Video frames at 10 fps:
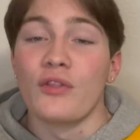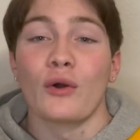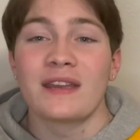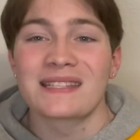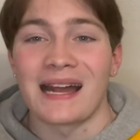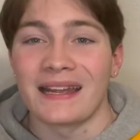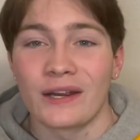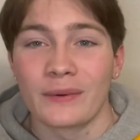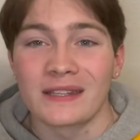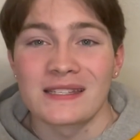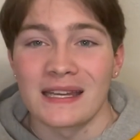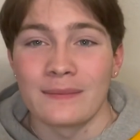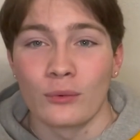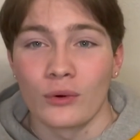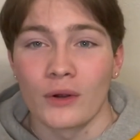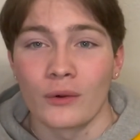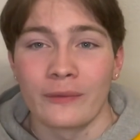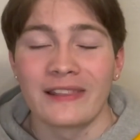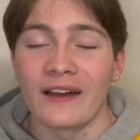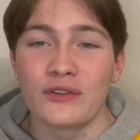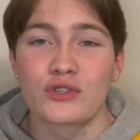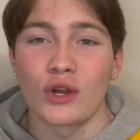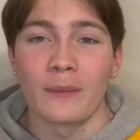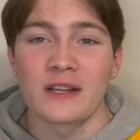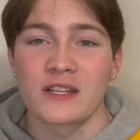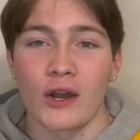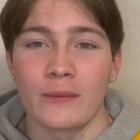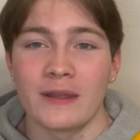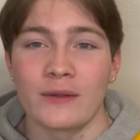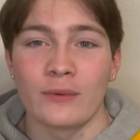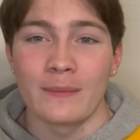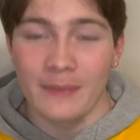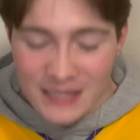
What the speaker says: he's not here with us anymore, we love you so much, Kobe. We miss